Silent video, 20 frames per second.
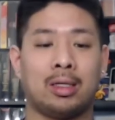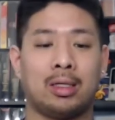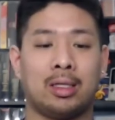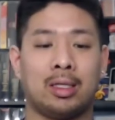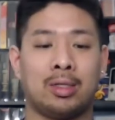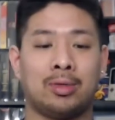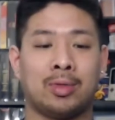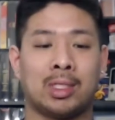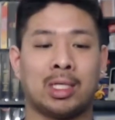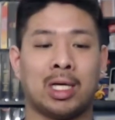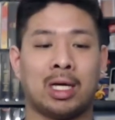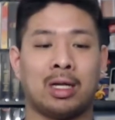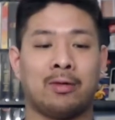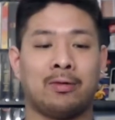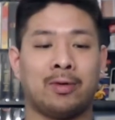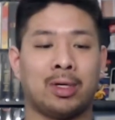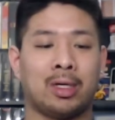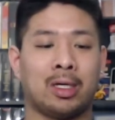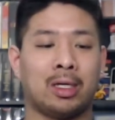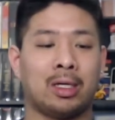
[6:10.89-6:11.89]
This was kind of
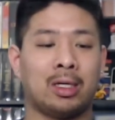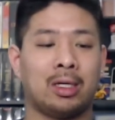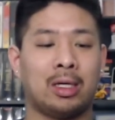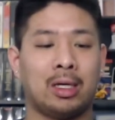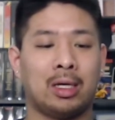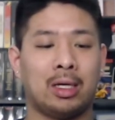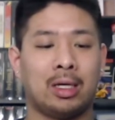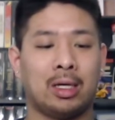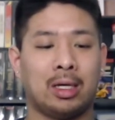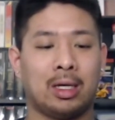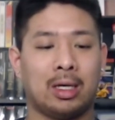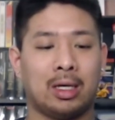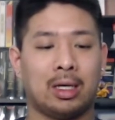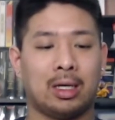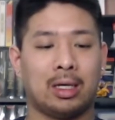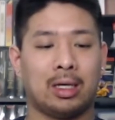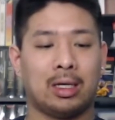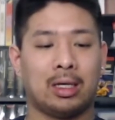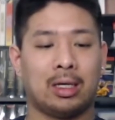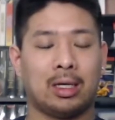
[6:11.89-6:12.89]
an
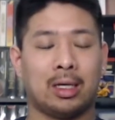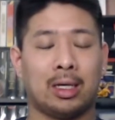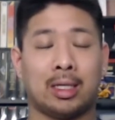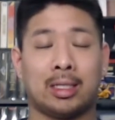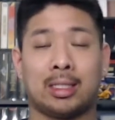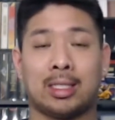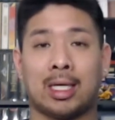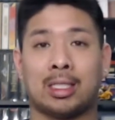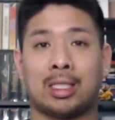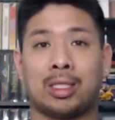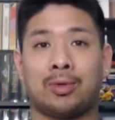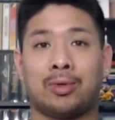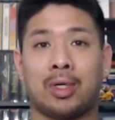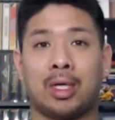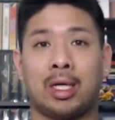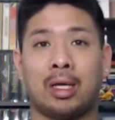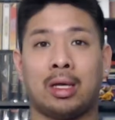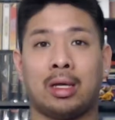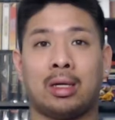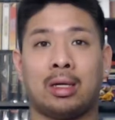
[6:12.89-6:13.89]

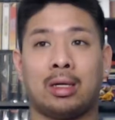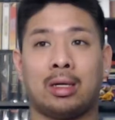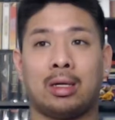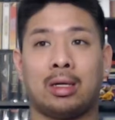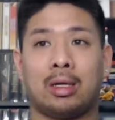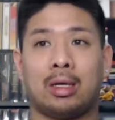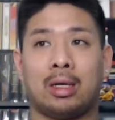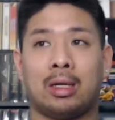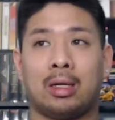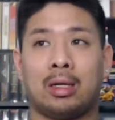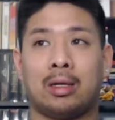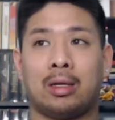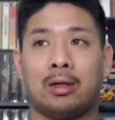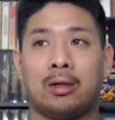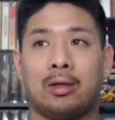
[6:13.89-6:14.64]
accessory and